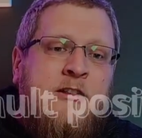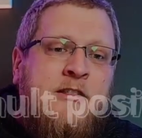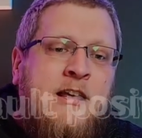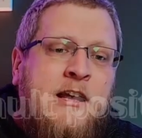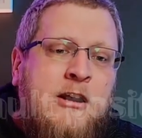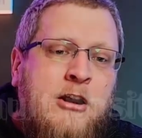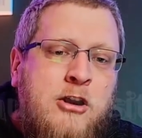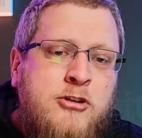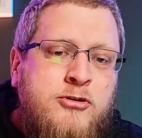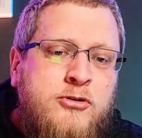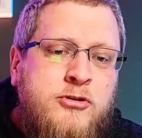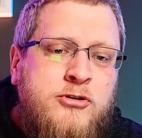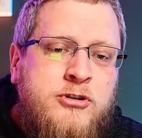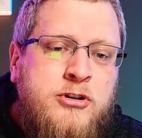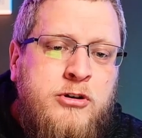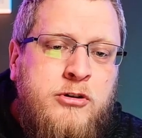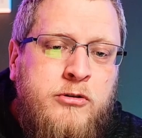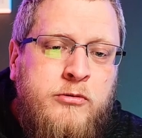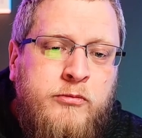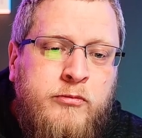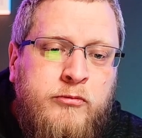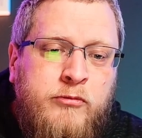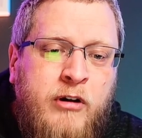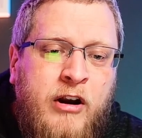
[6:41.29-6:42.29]
then goes on
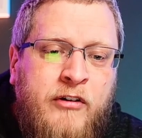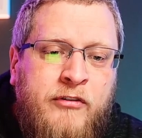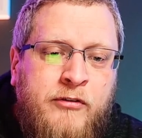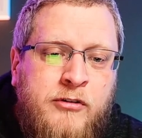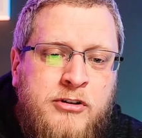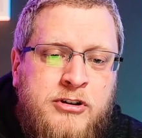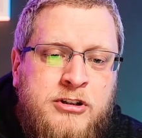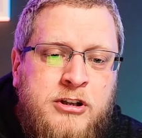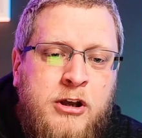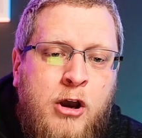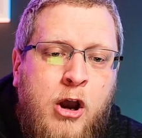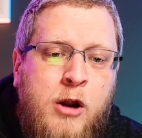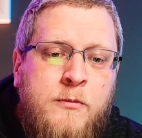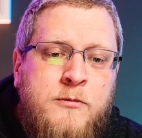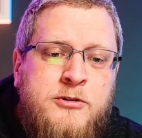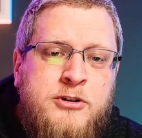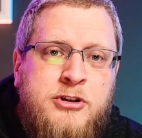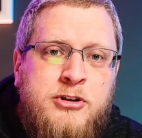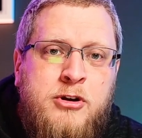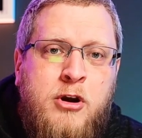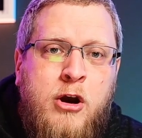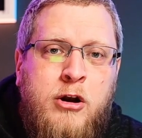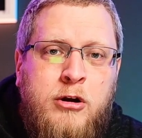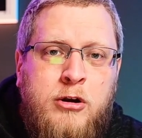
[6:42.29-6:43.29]
to reference the
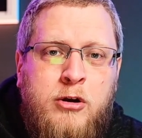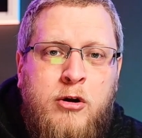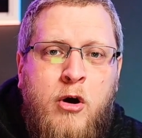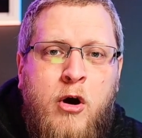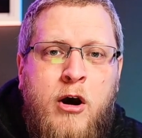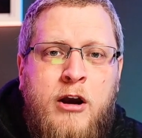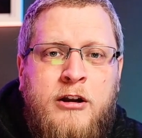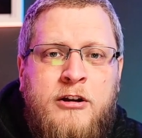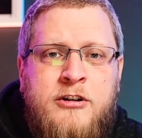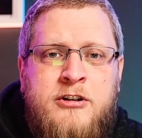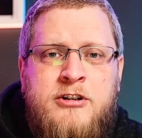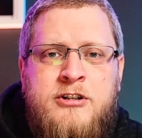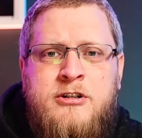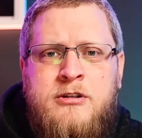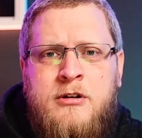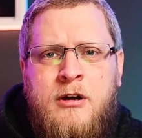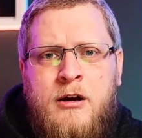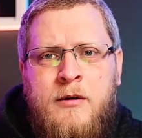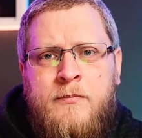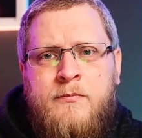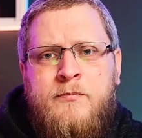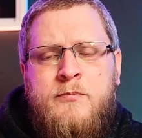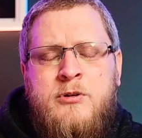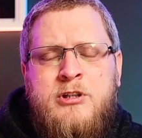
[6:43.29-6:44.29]
Homelessness Code of Guidance,
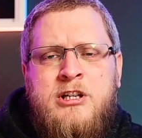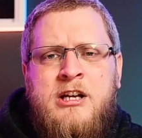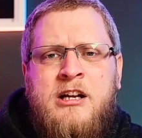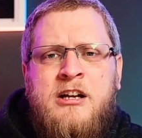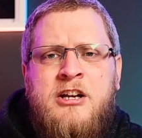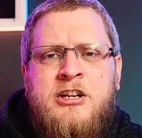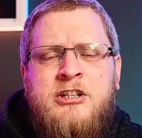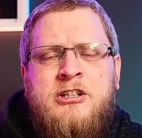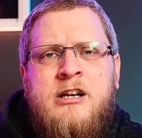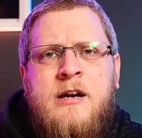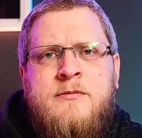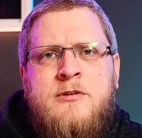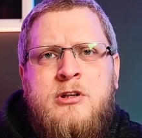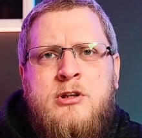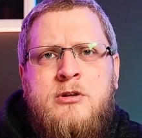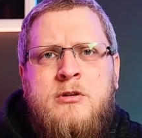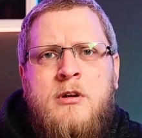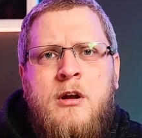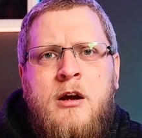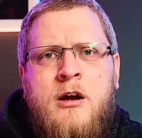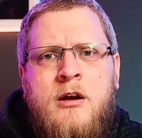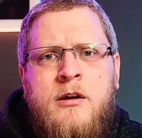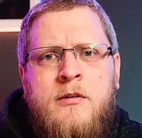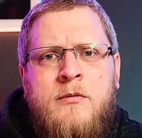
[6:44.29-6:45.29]
particularly
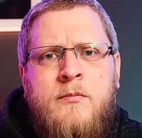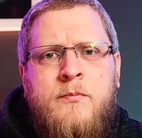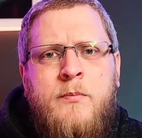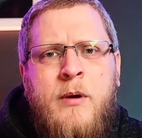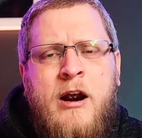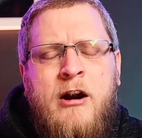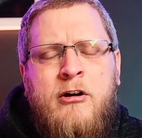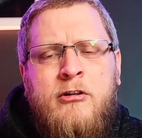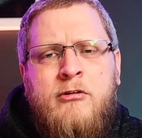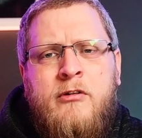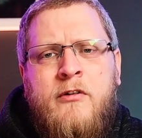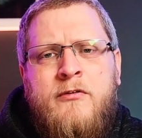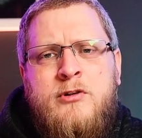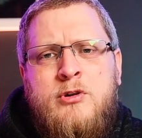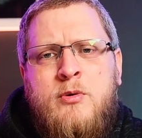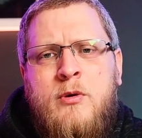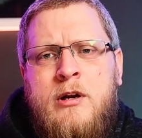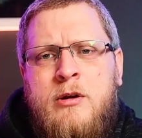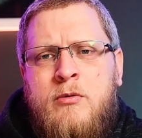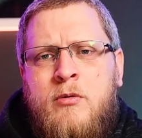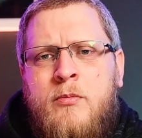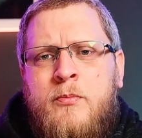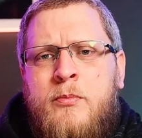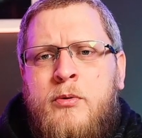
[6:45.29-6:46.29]
paragraph
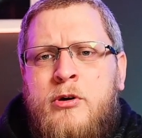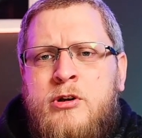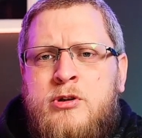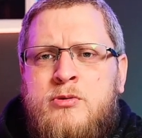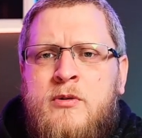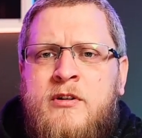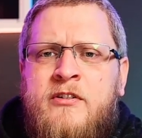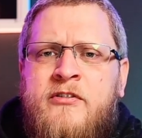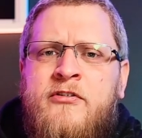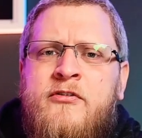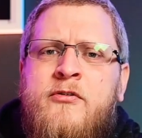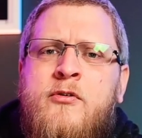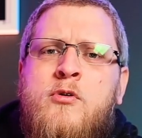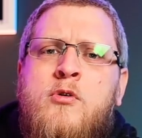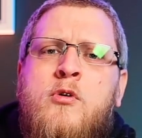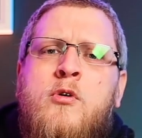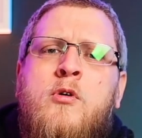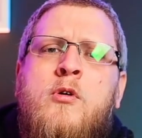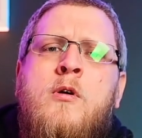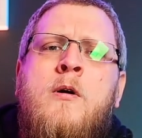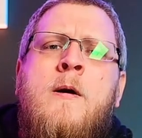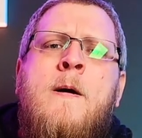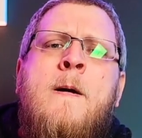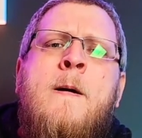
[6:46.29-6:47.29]

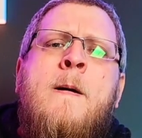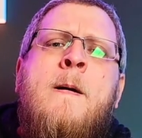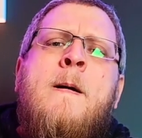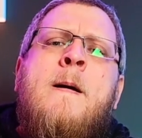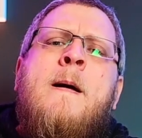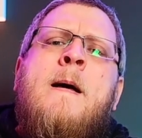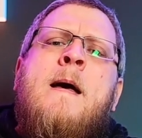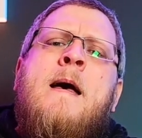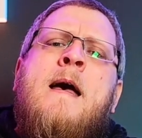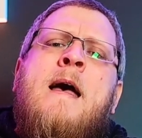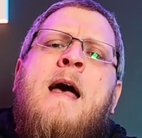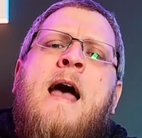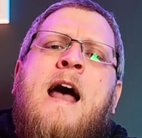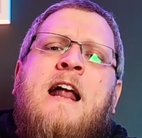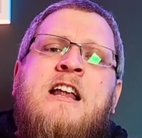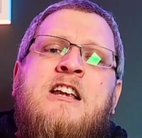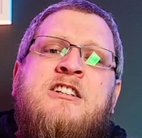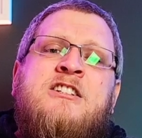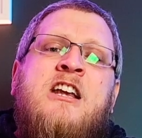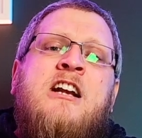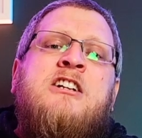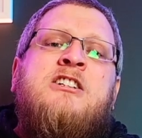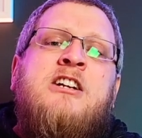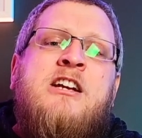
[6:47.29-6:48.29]
21.24. And
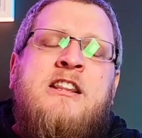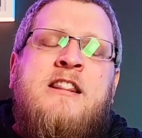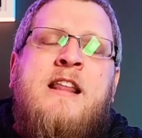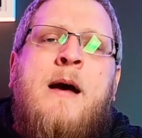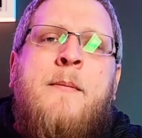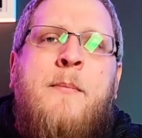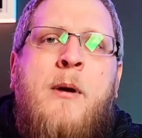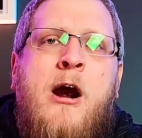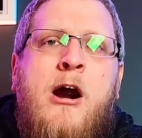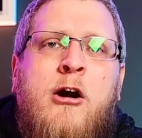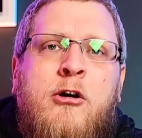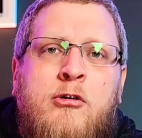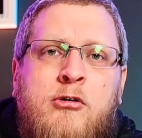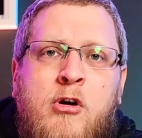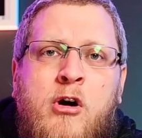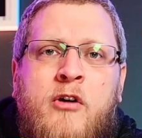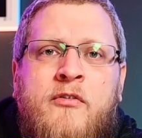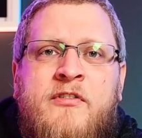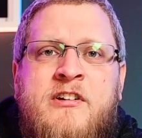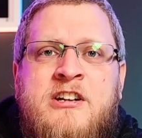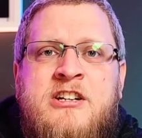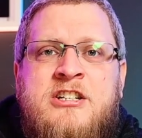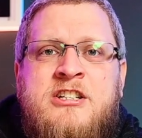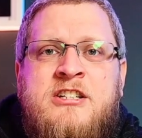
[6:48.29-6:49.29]
essentially in that
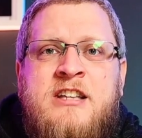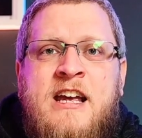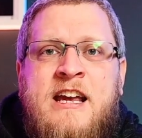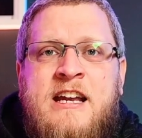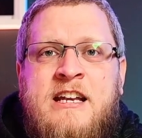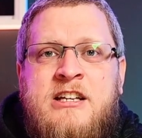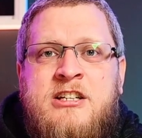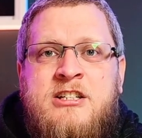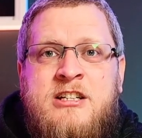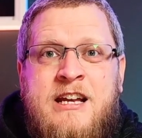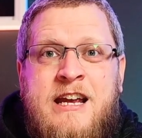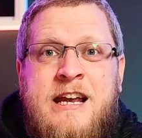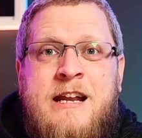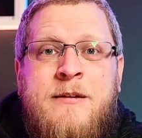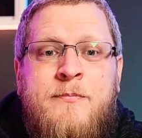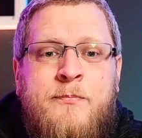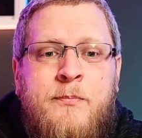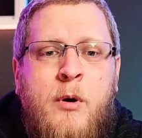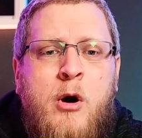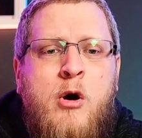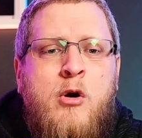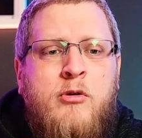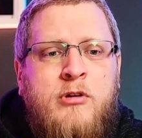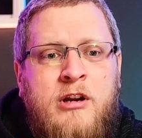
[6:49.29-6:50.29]
paragraph it states in
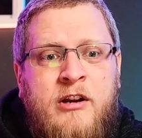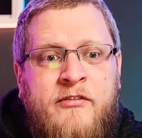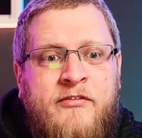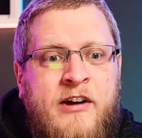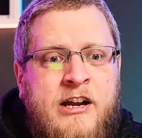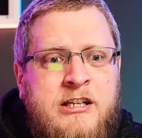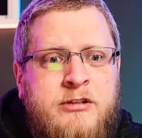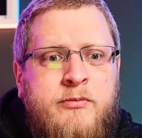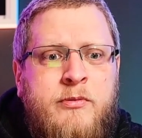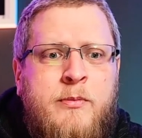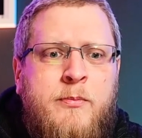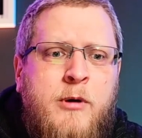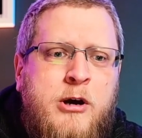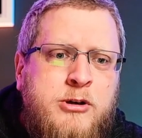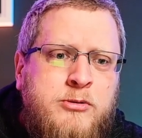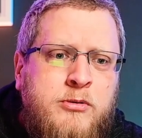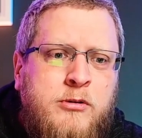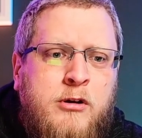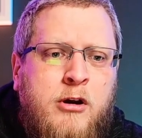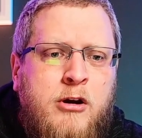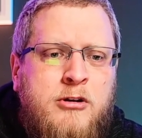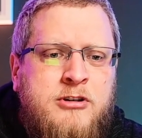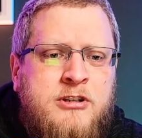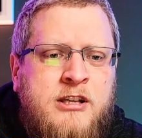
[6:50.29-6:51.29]
bold, in fact if we might as
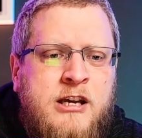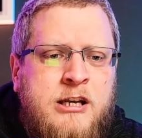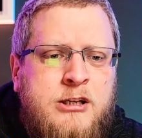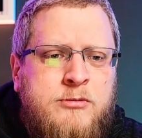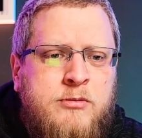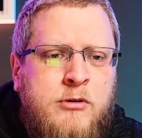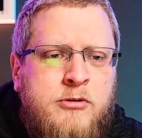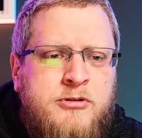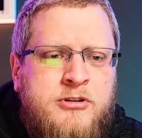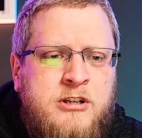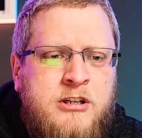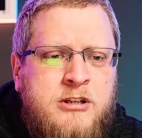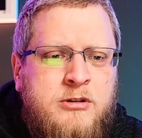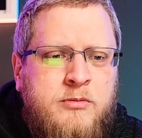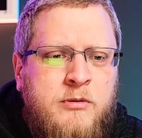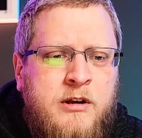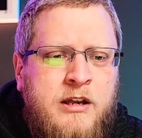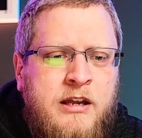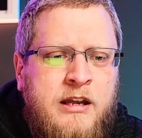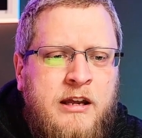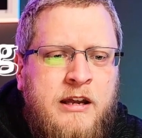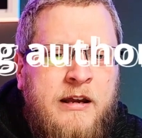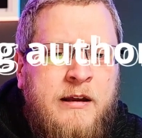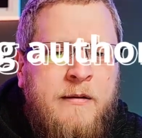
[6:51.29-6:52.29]
well go to that as well since we're
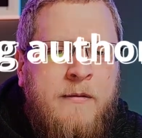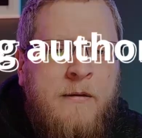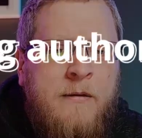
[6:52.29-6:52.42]
here,